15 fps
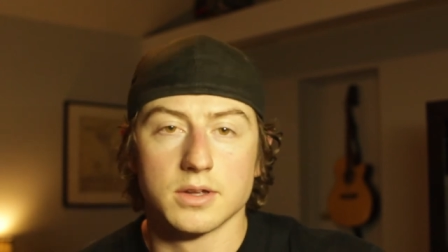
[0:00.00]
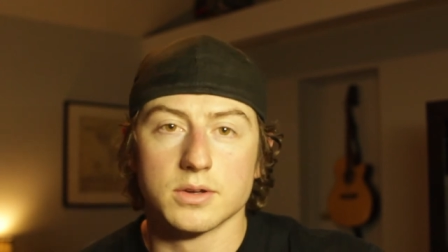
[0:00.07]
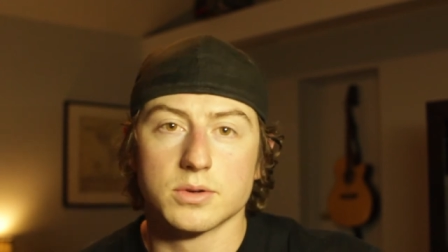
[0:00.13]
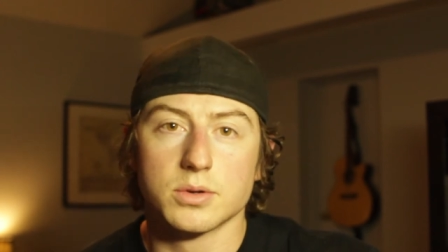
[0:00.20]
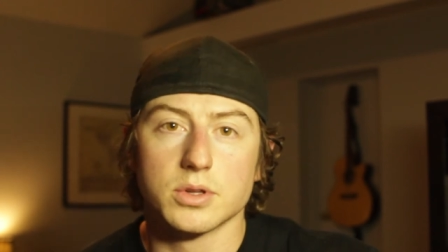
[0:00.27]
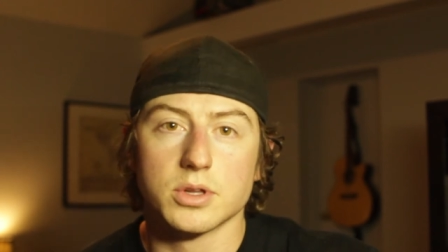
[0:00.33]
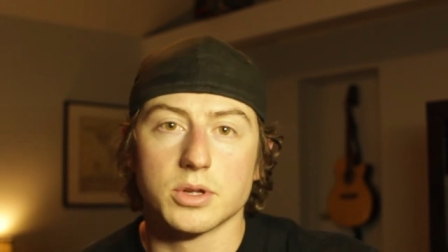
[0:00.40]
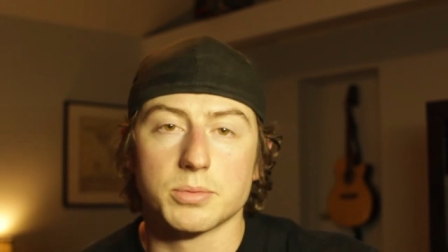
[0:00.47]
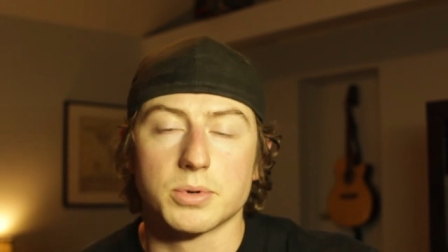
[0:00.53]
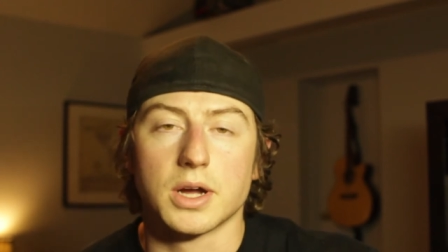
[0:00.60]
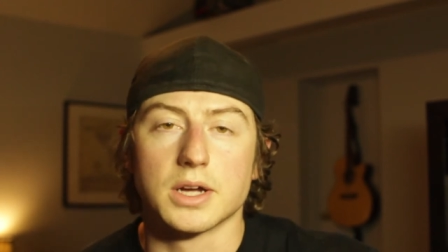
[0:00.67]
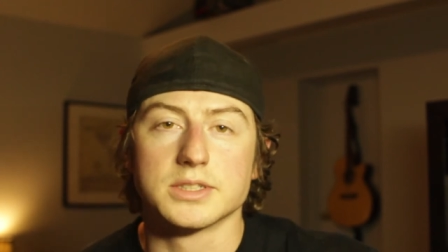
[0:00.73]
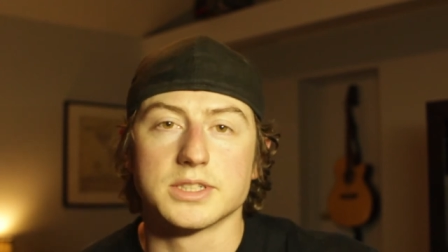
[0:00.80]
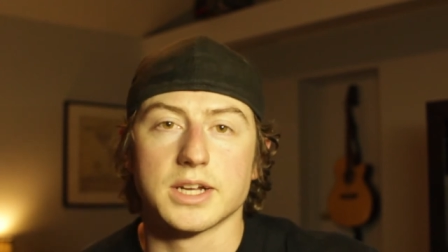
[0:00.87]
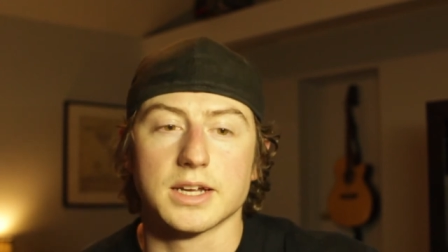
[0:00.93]
cool little
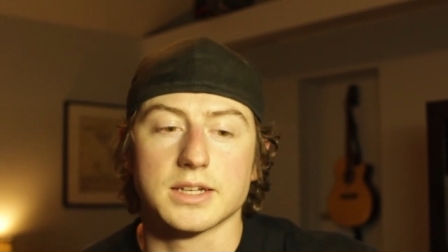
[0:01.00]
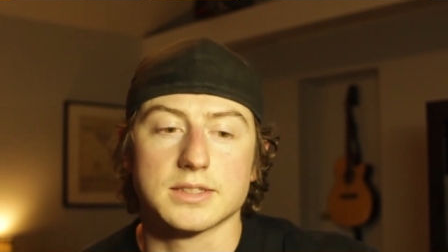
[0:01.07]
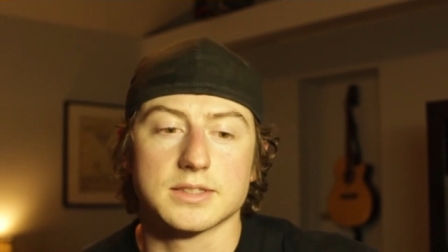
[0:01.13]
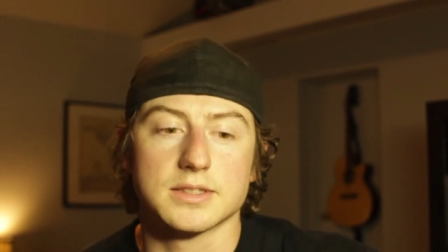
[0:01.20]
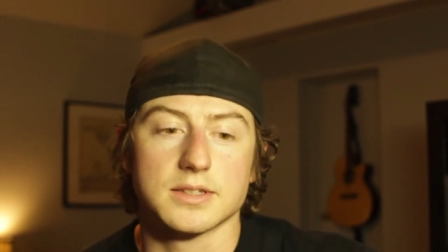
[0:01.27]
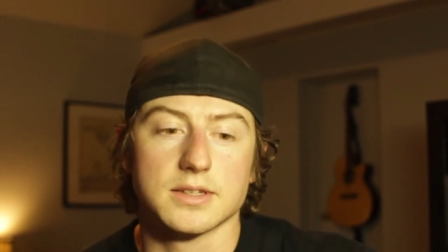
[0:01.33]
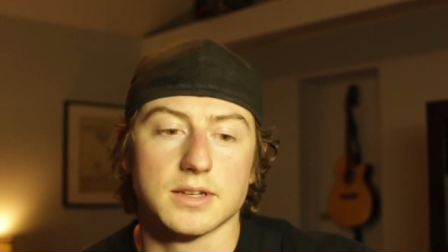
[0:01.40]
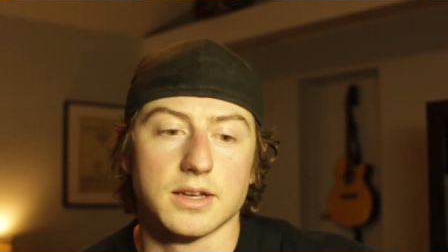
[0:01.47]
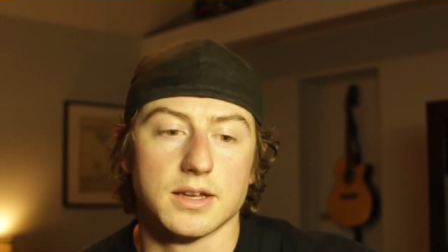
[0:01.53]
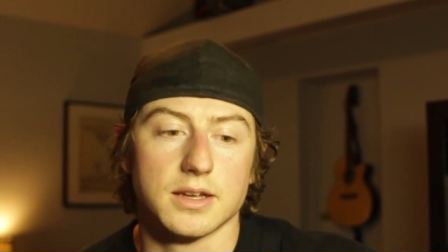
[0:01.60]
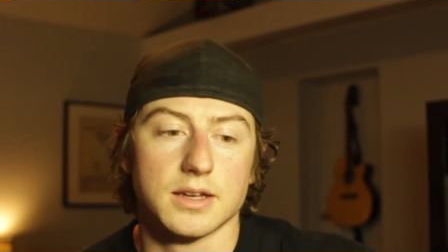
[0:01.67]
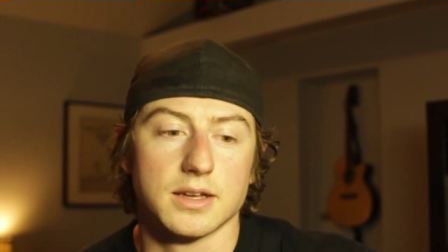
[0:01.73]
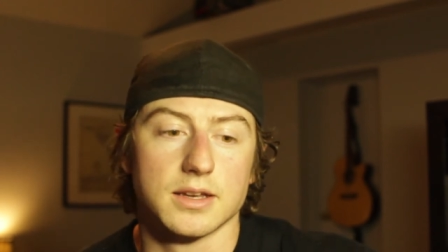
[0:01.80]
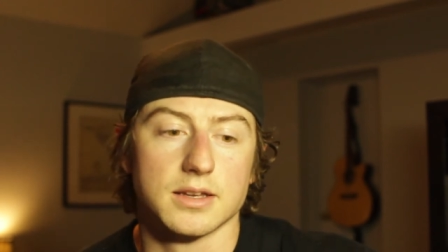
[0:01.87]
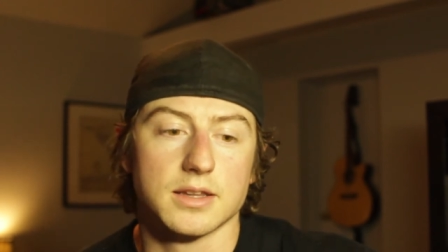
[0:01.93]
projects
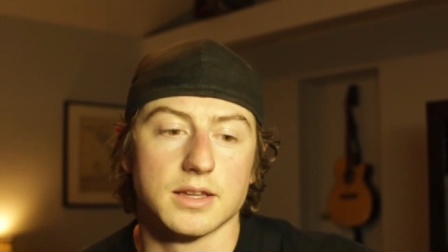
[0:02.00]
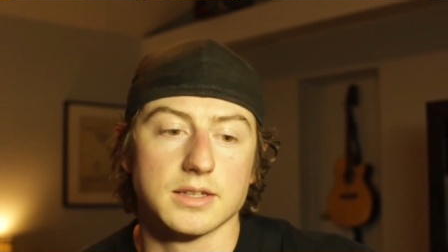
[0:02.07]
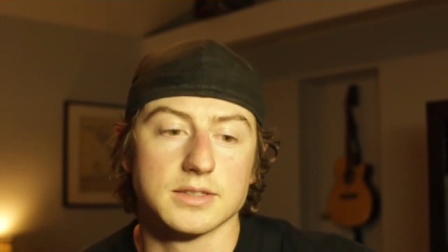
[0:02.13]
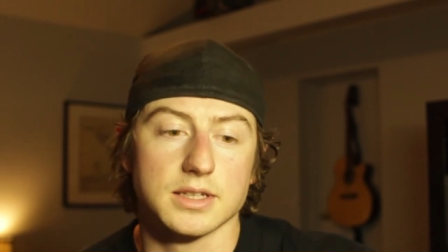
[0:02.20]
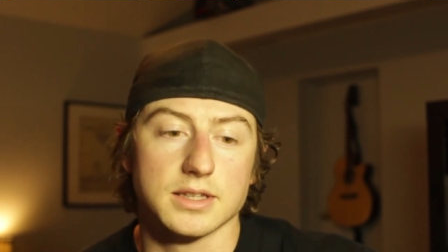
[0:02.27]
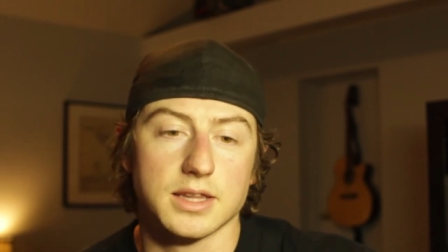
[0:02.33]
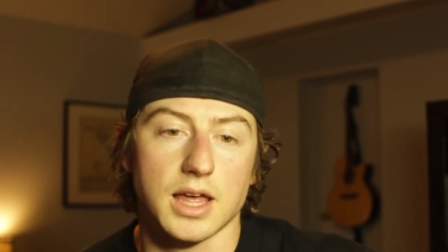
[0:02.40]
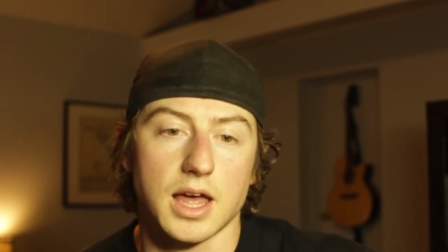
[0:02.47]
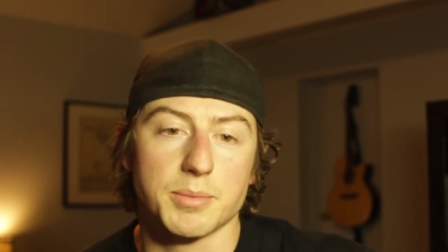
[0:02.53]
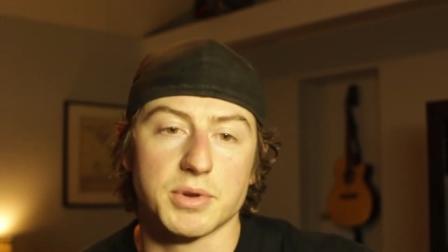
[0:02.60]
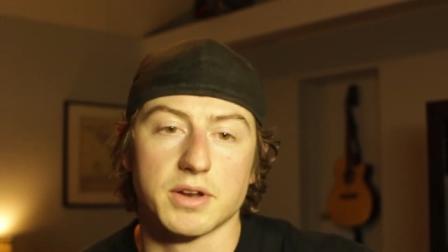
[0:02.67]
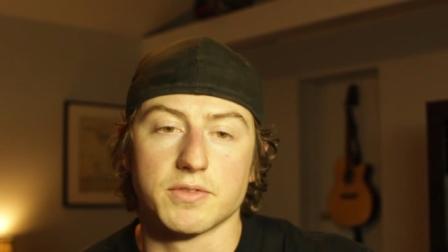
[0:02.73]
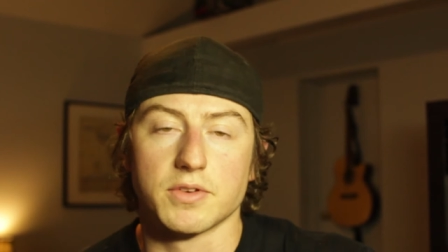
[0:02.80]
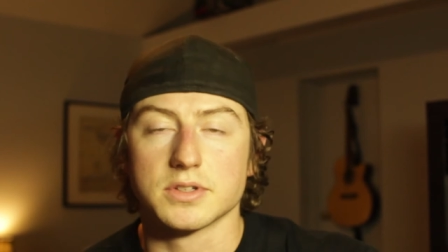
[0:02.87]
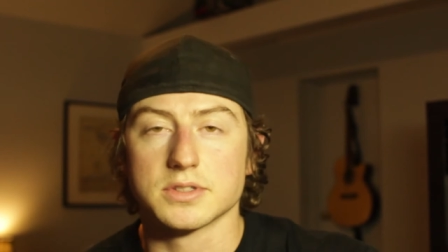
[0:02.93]
and things like that, but
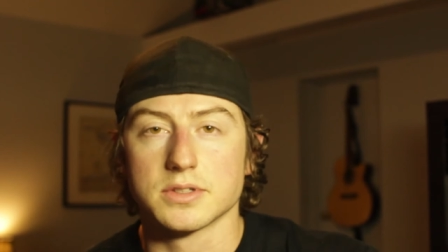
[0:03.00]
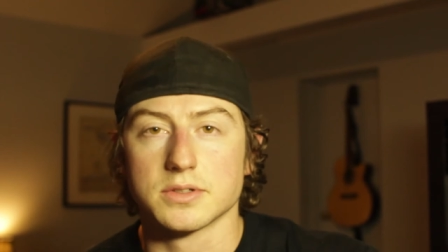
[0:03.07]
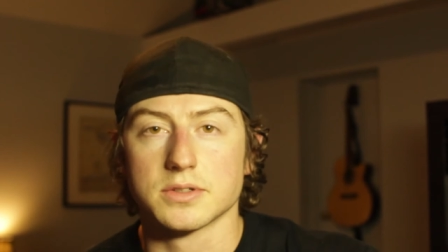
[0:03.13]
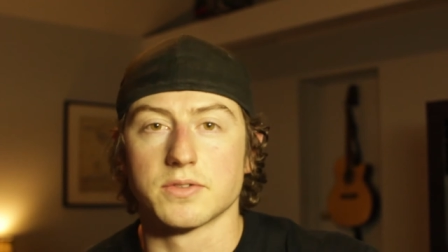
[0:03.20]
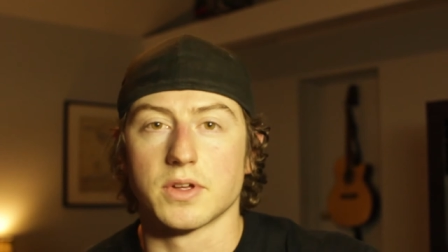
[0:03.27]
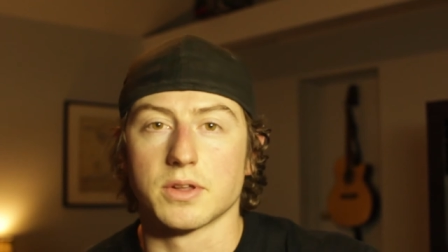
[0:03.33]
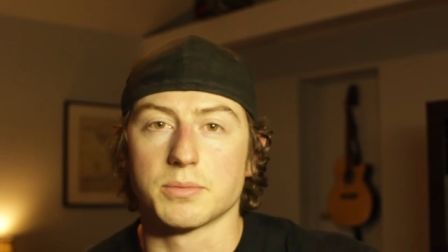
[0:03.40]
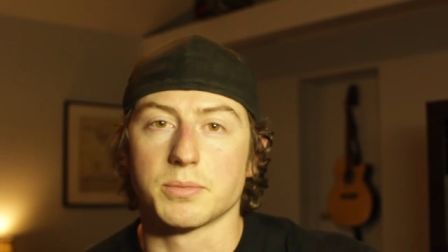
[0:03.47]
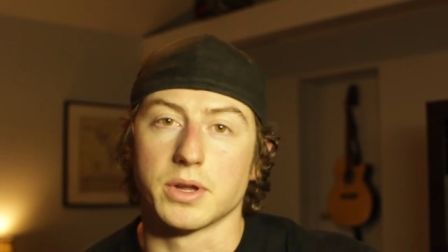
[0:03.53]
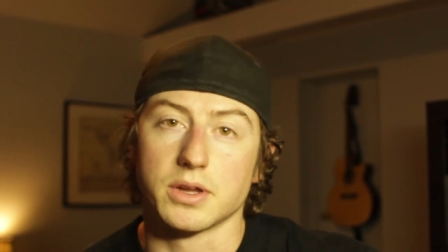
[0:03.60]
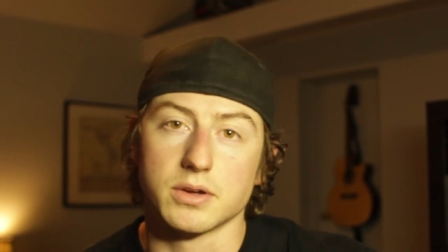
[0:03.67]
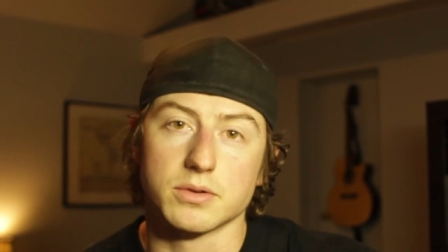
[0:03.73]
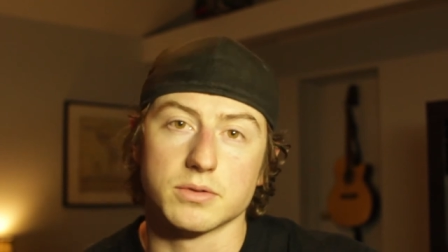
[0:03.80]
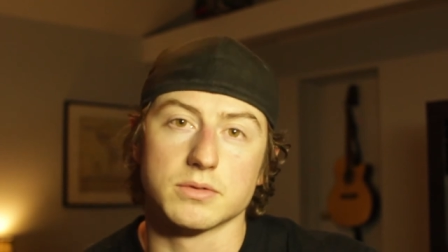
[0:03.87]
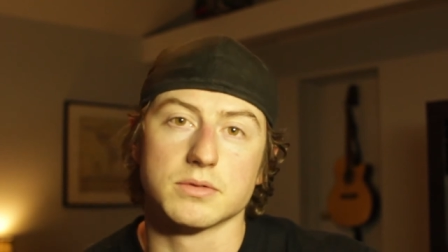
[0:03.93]
I've also developed my
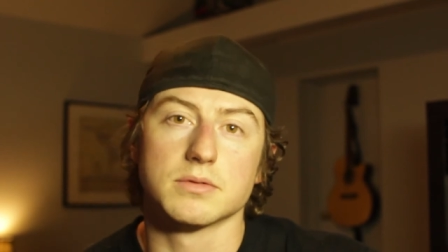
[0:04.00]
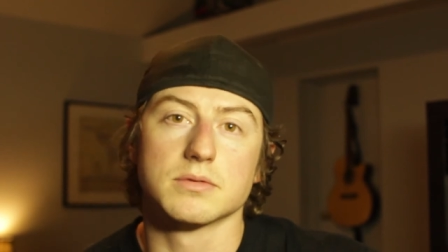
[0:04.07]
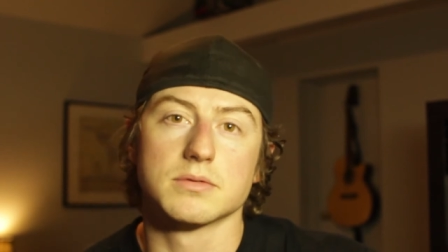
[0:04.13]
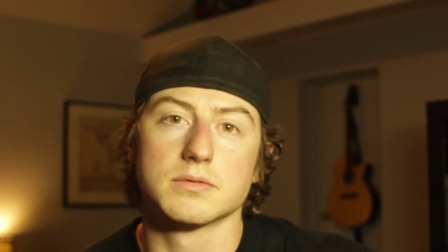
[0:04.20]
own